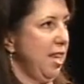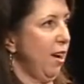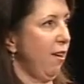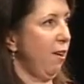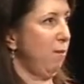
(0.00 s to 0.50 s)

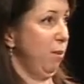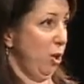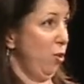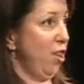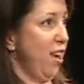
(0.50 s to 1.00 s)
area
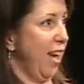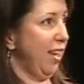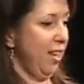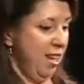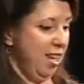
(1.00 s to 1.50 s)
below your
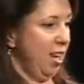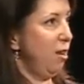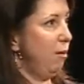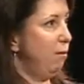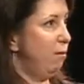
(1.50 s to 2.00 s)
neck and
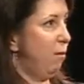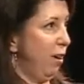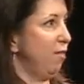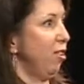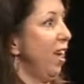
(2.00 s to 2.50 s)

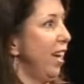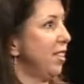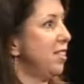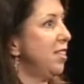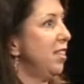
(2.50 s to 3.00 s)
above your
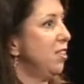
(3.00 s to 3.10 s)
legs.